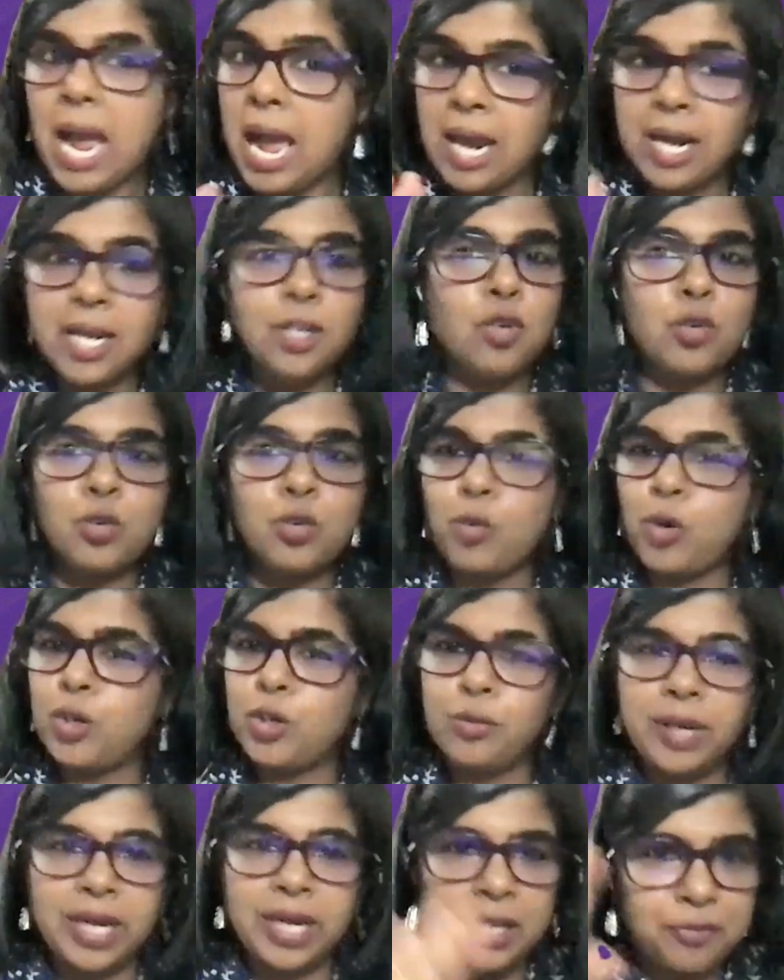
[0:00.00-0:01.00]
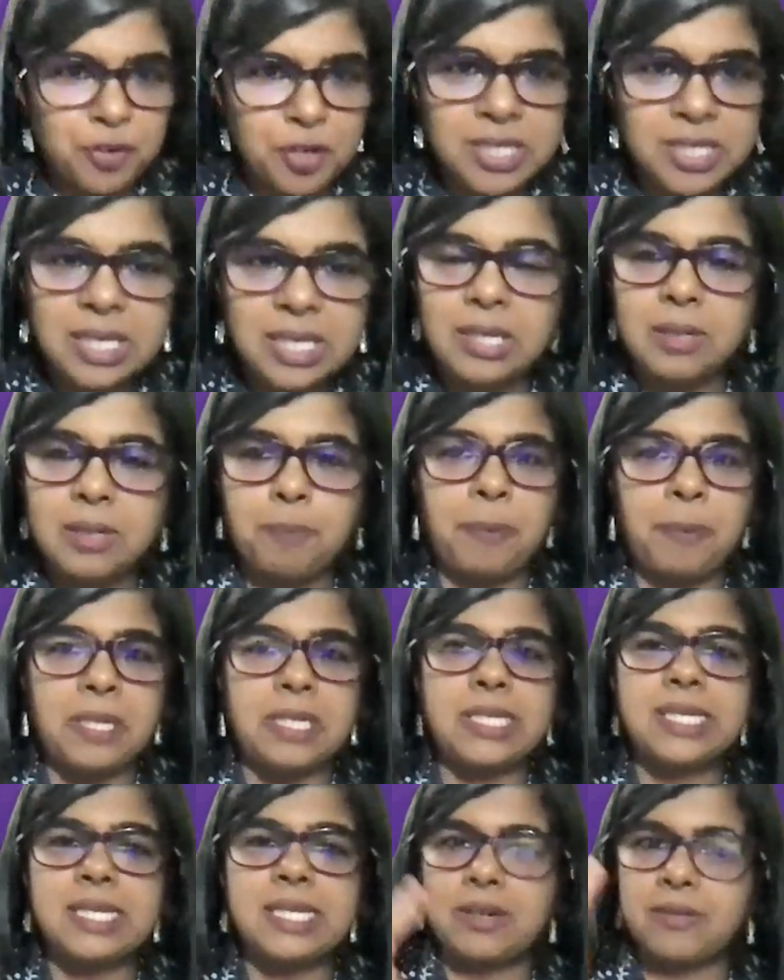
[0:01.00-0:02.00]
I don't want to wait for
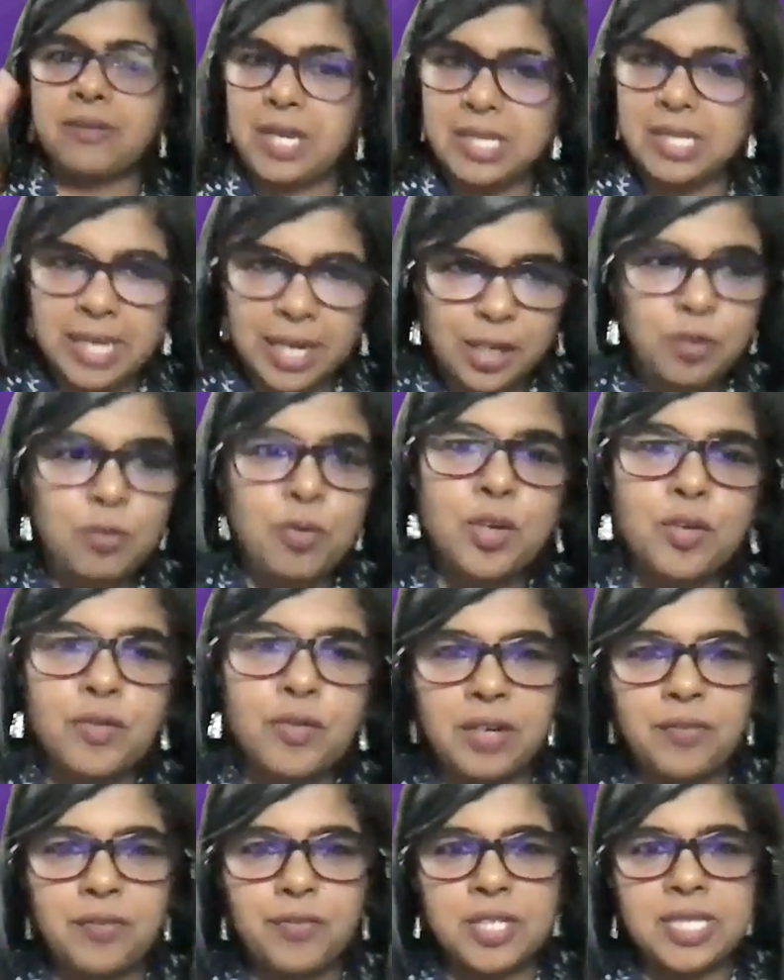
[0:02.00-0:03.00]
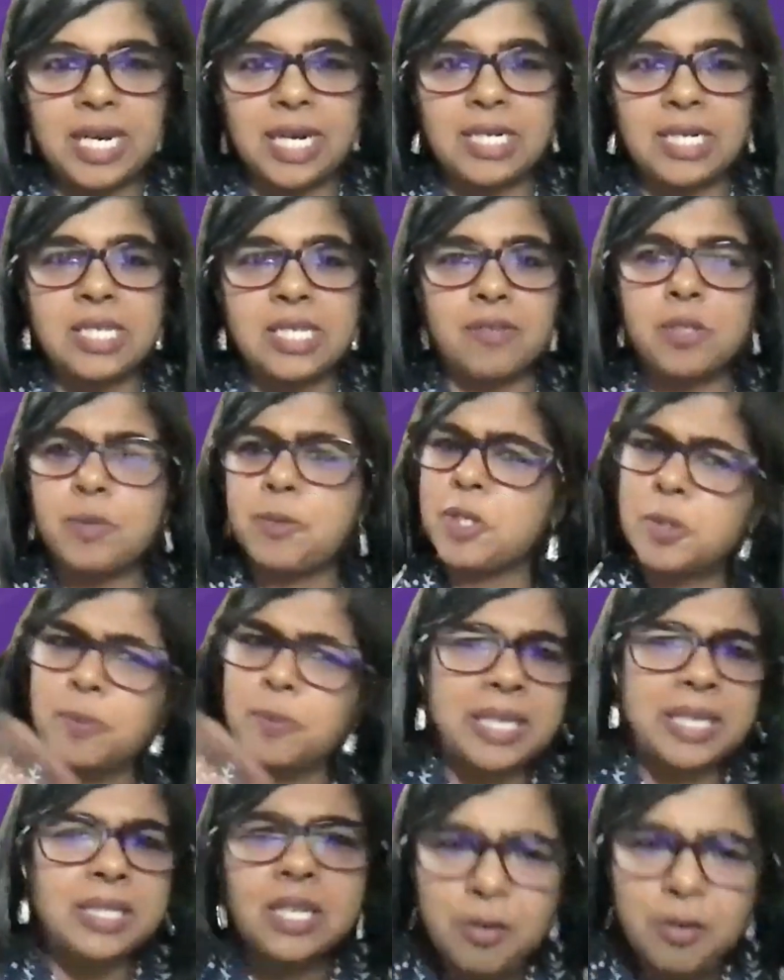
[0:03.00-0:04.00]
pulse surveys. I don't want to wait for SAT surveys because
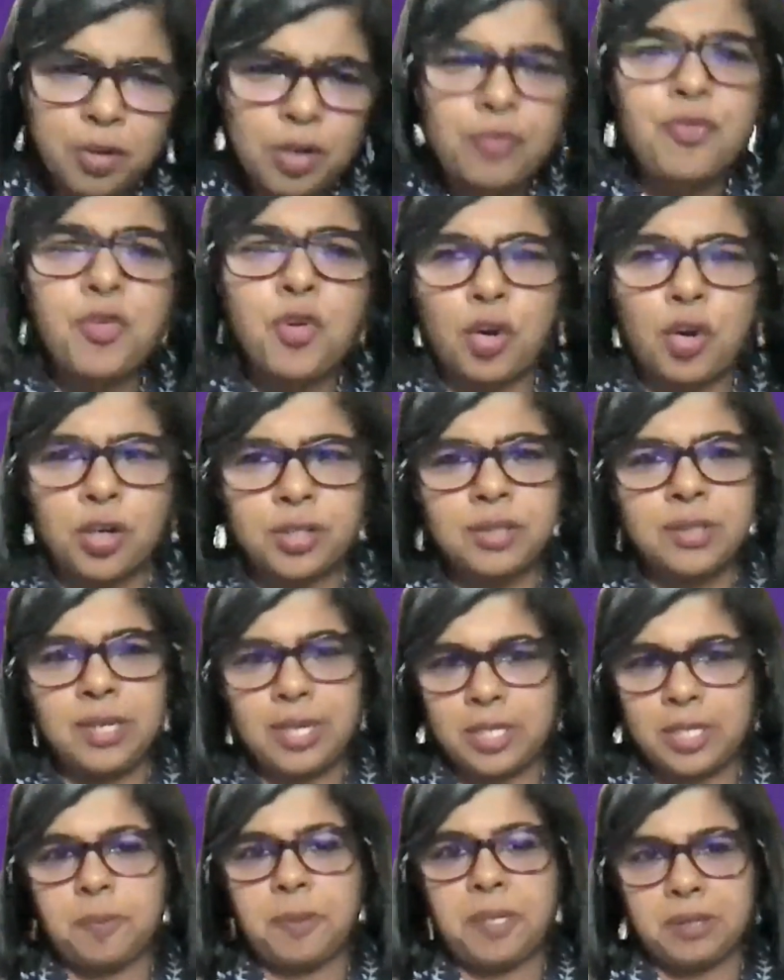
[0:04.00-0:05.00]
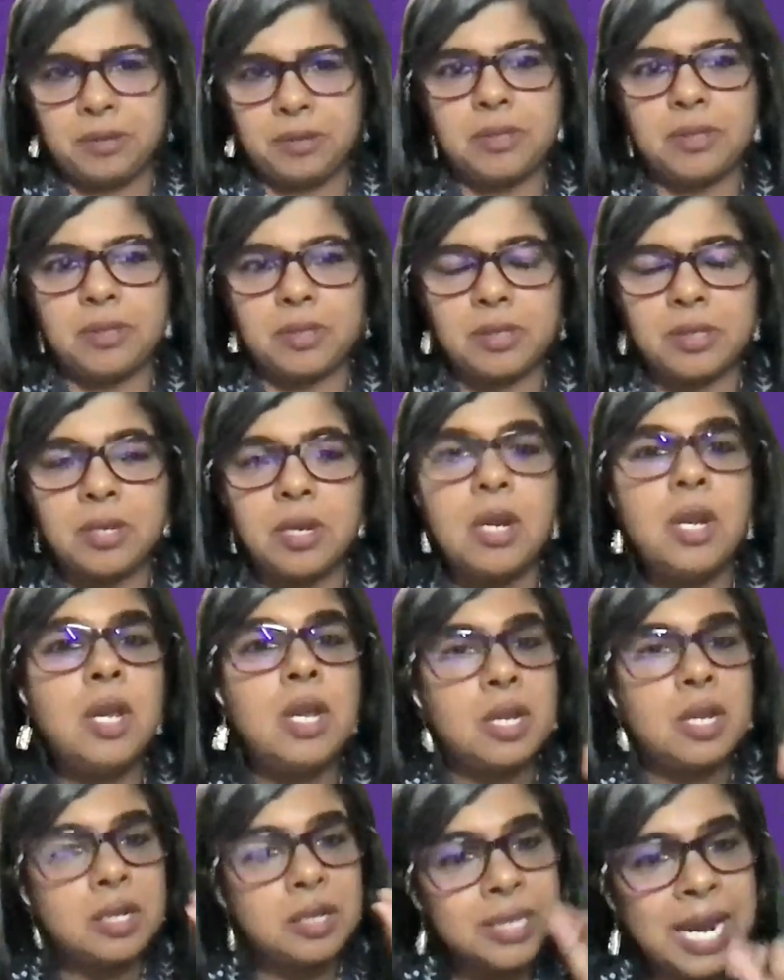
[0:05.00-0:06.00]
by then I would have forgotten the experiences.
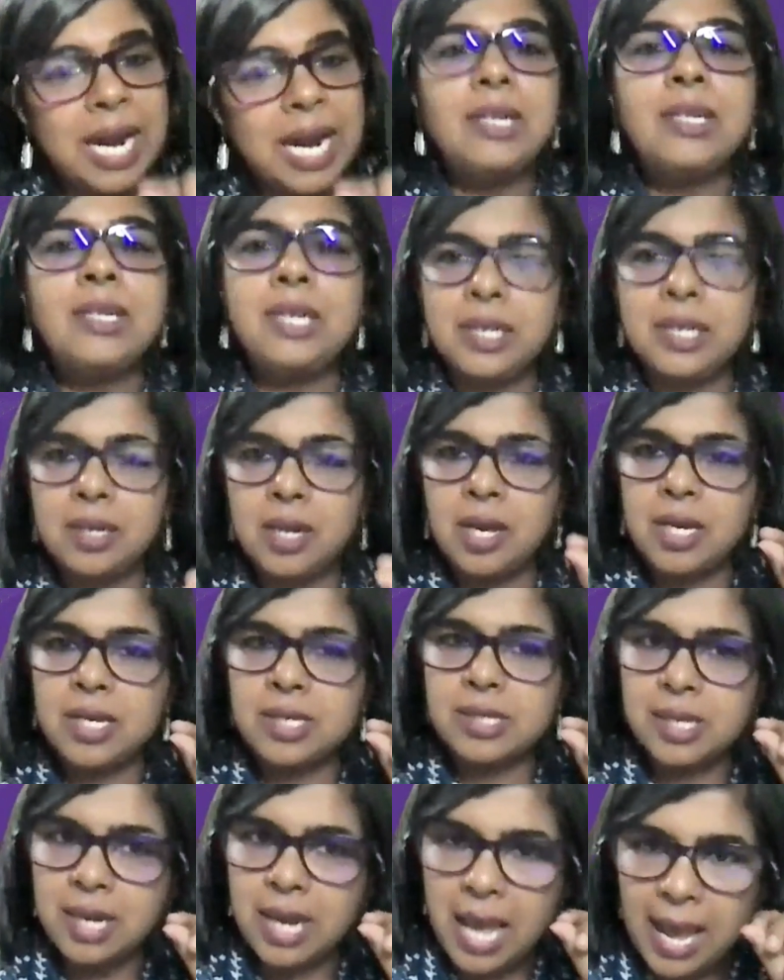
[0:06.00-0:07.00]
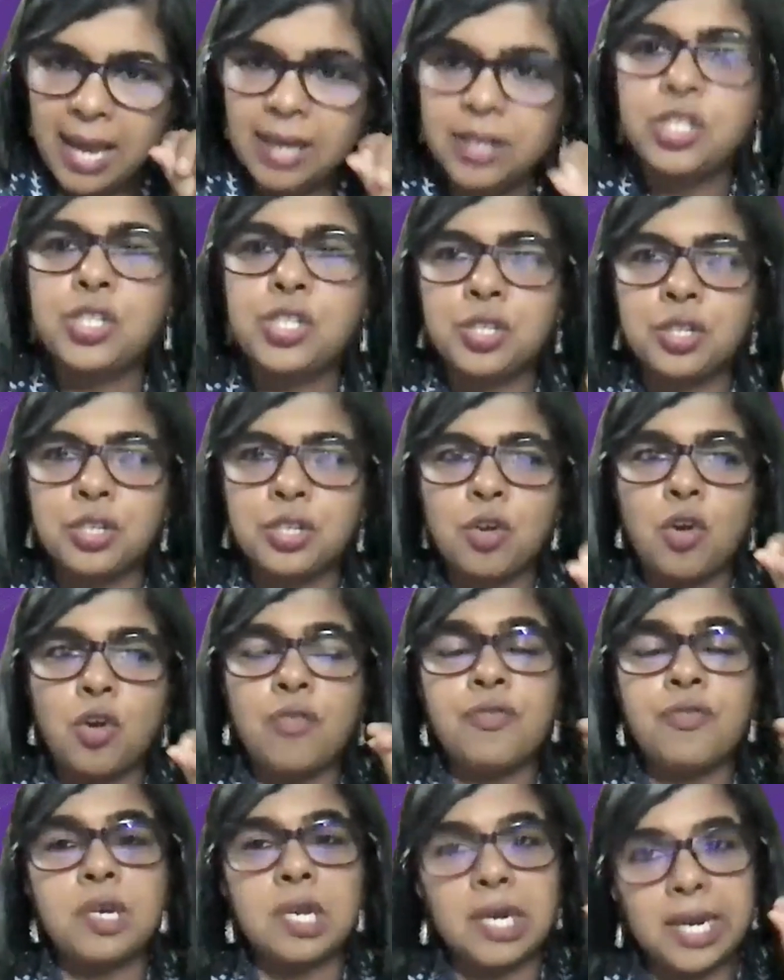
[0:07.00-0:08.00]
That, Tina, is an action
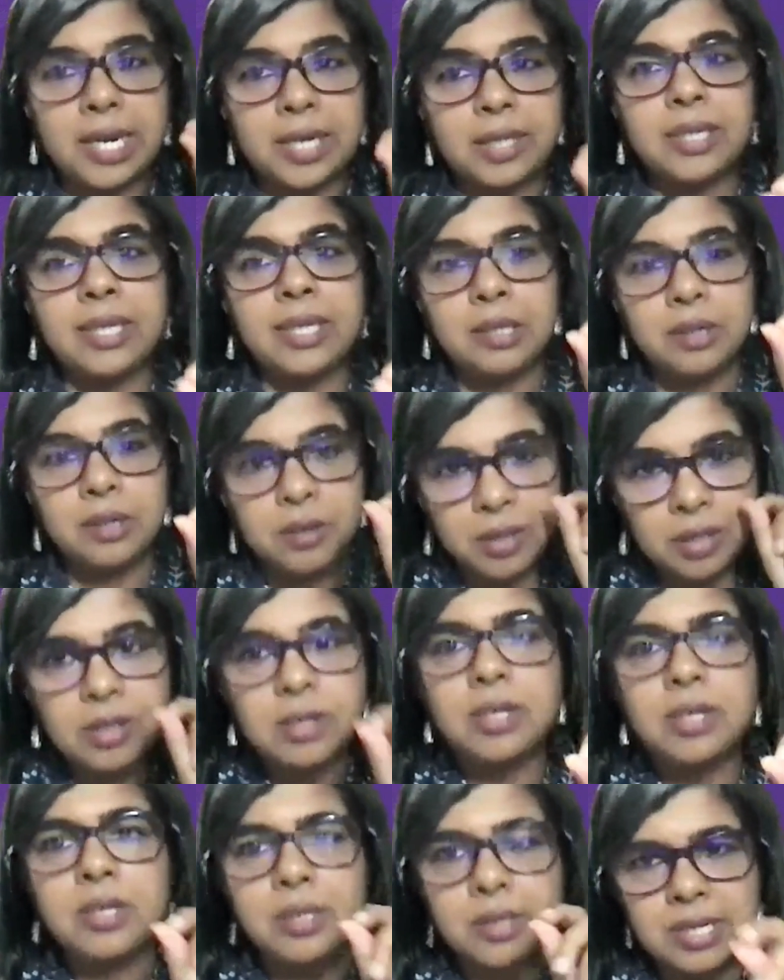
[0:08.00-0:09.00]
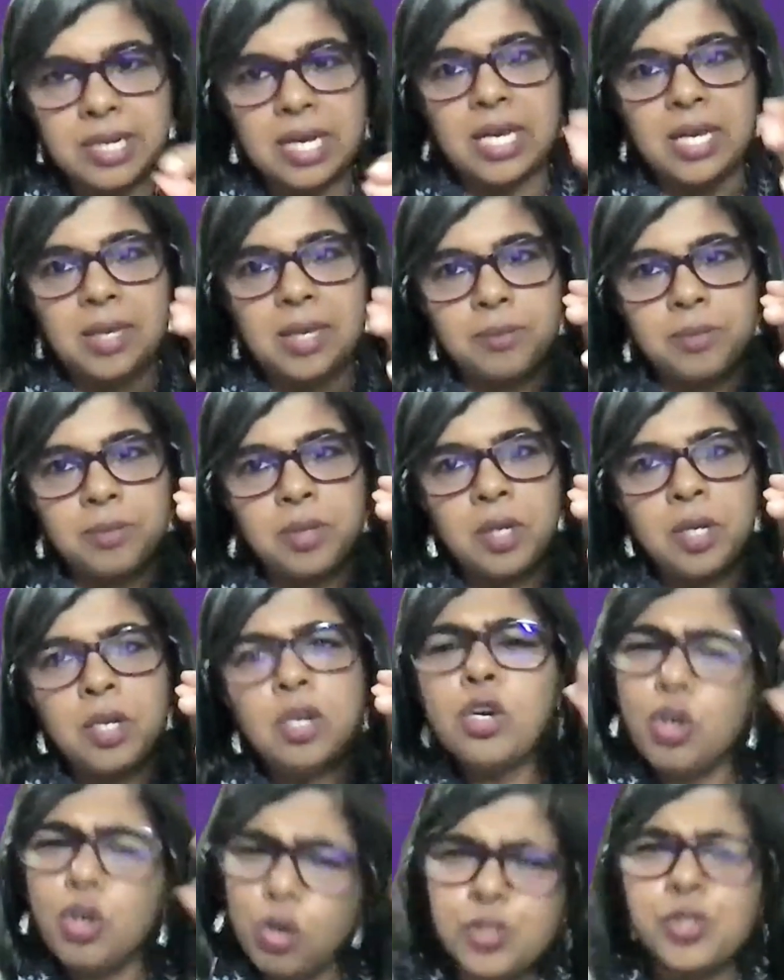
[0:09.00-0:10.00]
of collecting real-time,
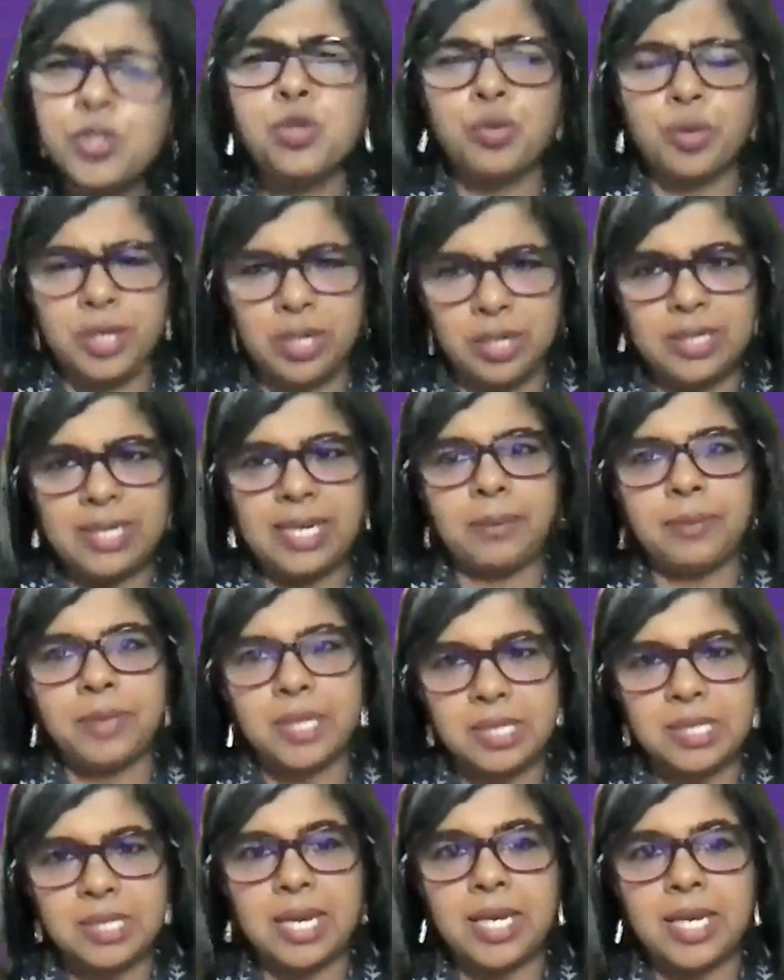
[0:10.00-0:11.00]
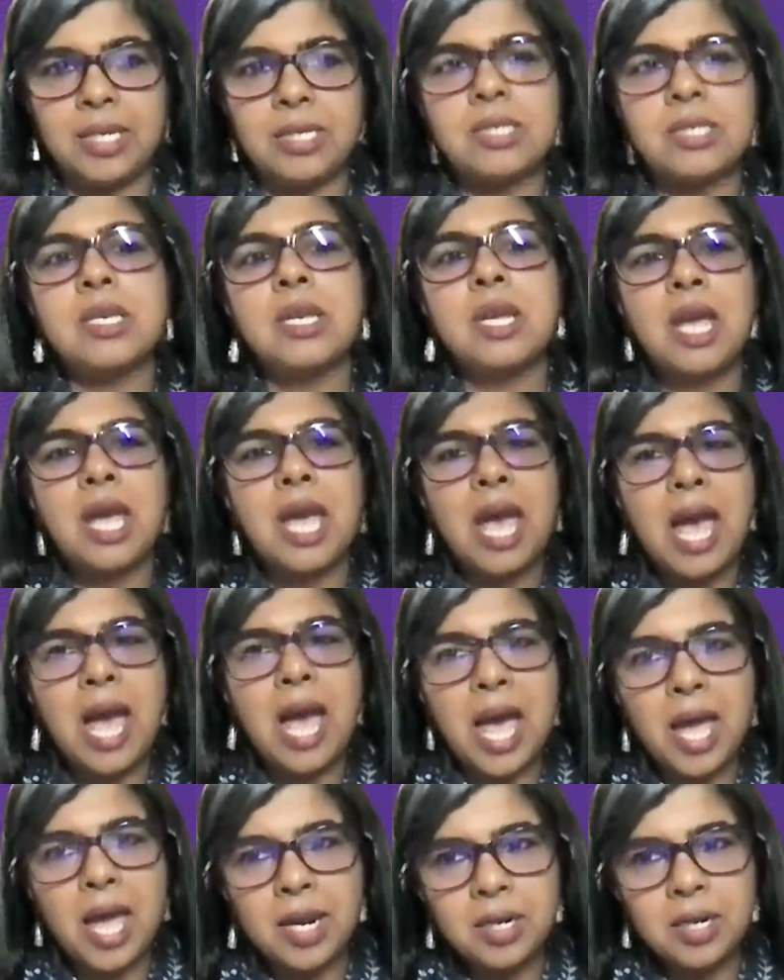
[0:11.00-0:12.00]
close to real-time insights
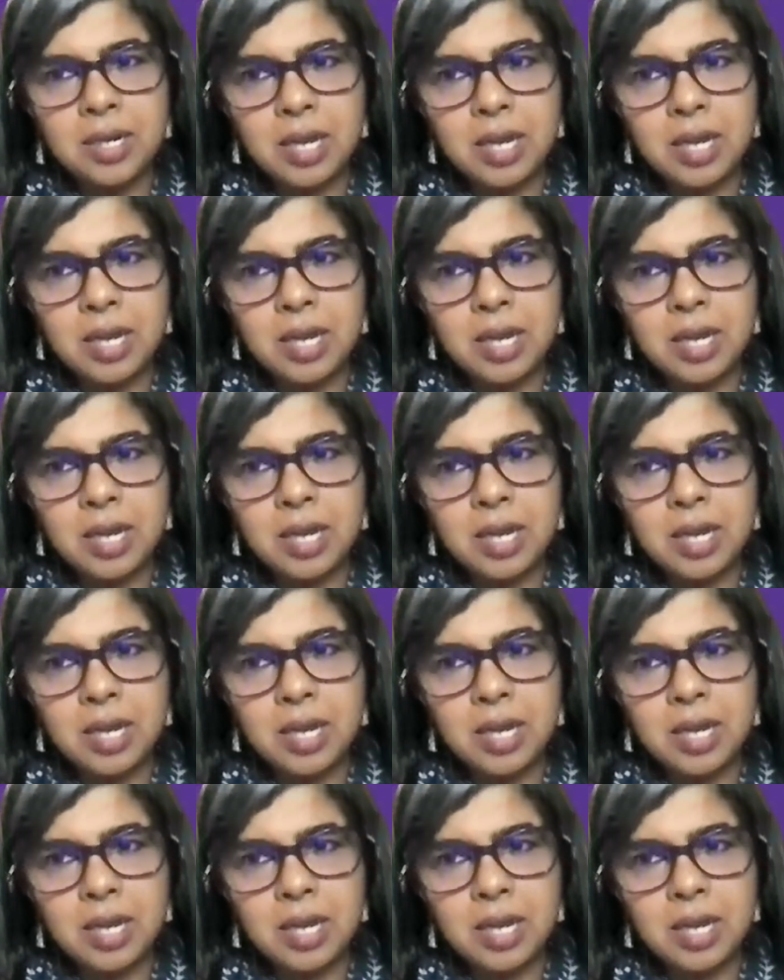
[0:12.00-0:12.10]
and